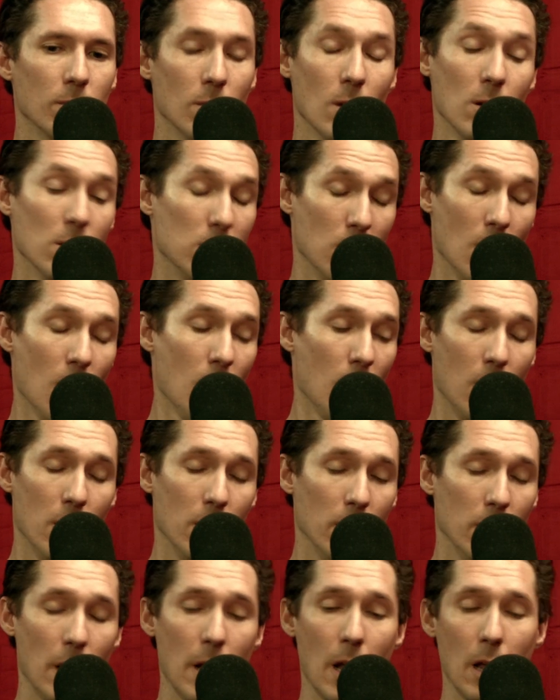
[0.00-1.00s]
No, exactly.
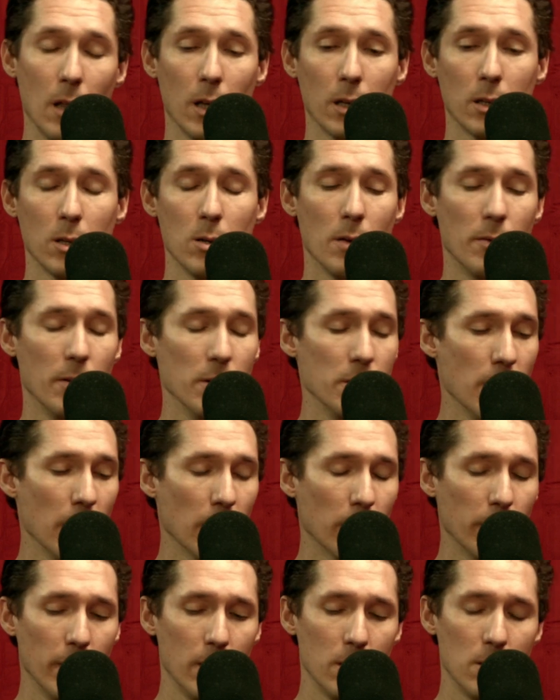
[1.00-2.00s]
And I like that you have
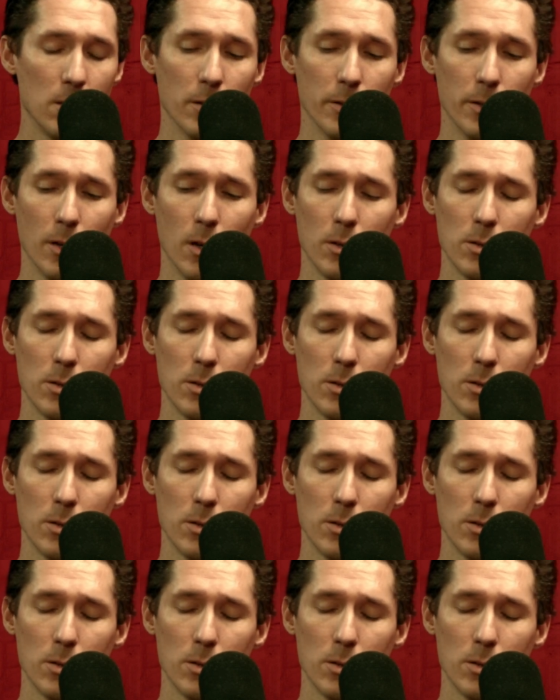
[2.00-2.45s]
integrity to your notes.